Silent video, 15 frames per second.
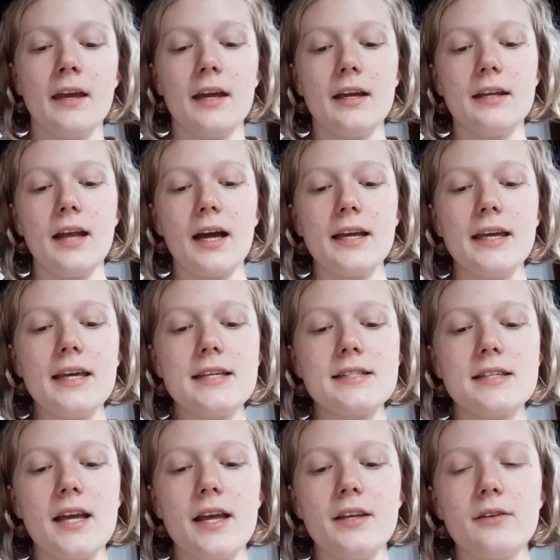Now he
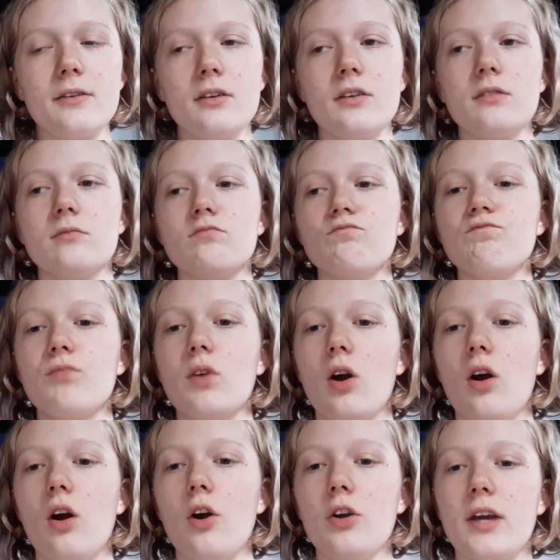said,
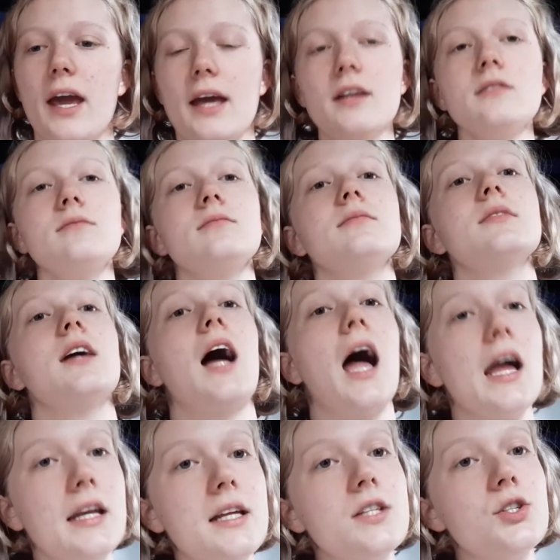okay, I
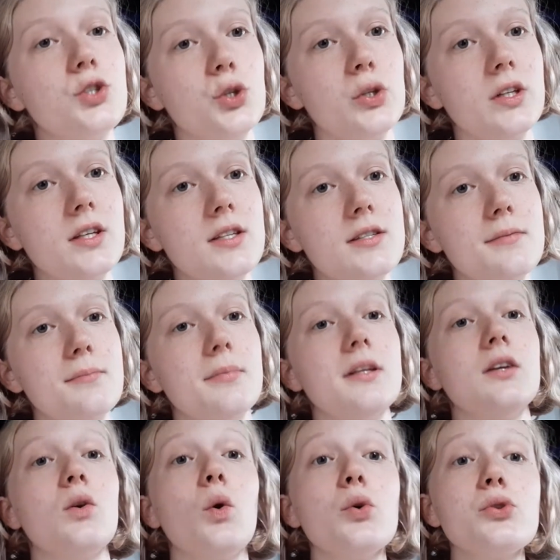need to do this, but it
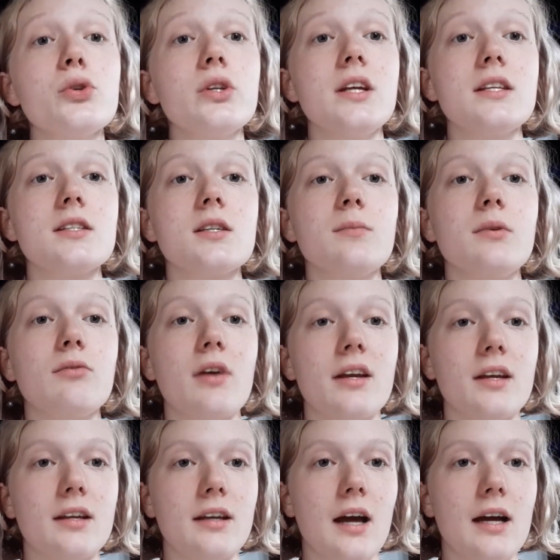also needs to be
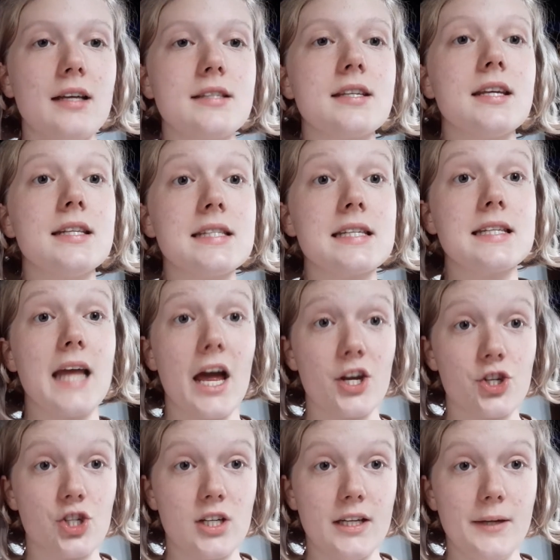recognized
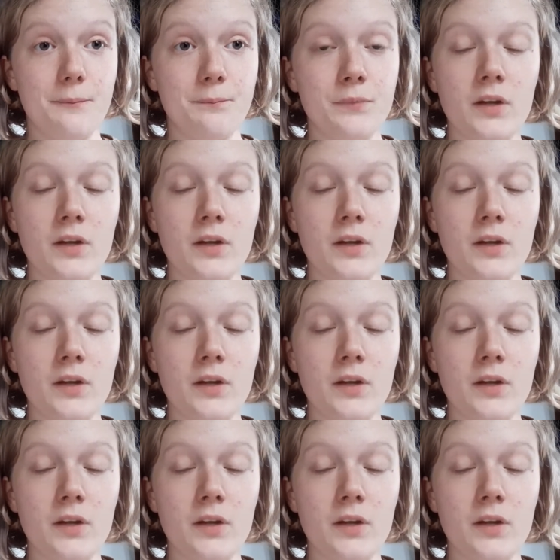internationally,